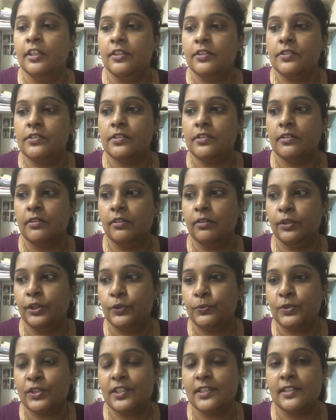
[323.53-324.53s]
So
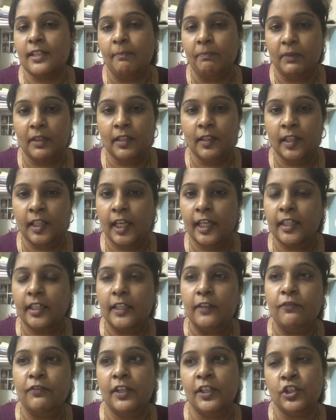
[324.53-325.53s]
it was something that
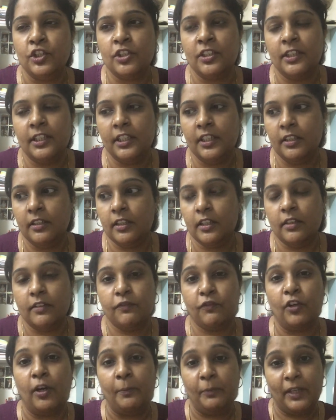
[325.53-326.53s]
eventually,
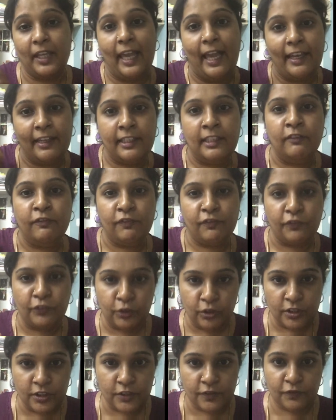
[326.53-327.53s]
from carrying
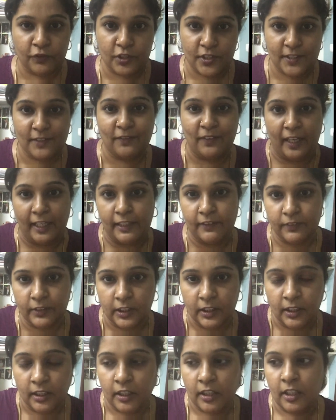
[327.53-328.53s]
food for
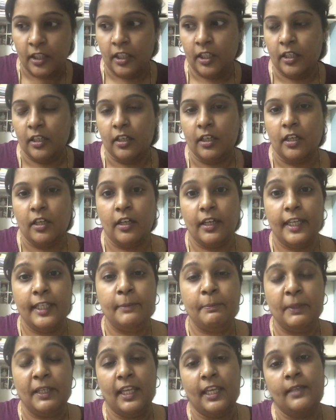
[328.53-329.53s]
survival,
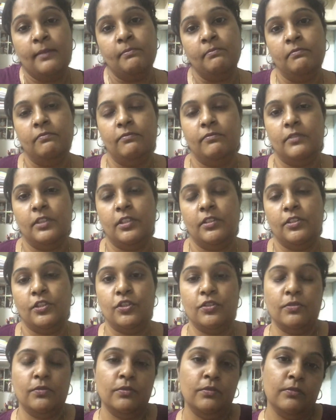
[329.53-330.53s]
it became
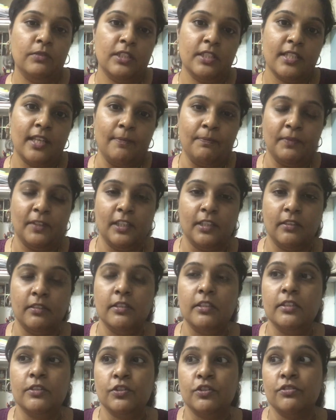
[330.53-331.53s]
to something
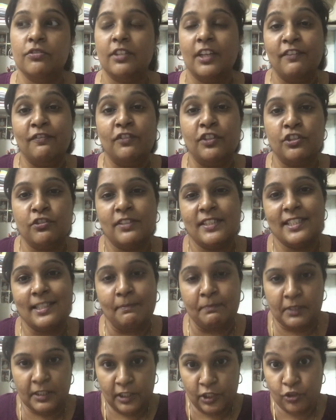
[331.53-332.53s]
to refer to as
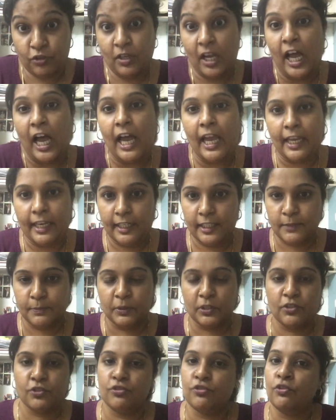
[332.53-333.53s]
something that you hide,
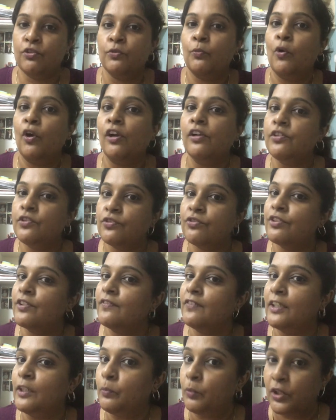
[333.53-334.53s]
because you don't want to
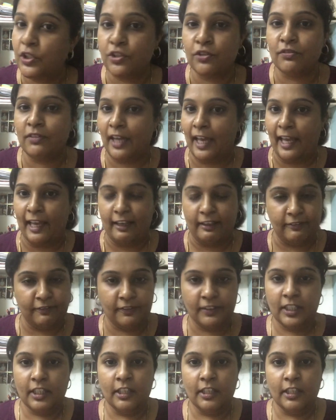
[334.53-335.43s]
reveal what you have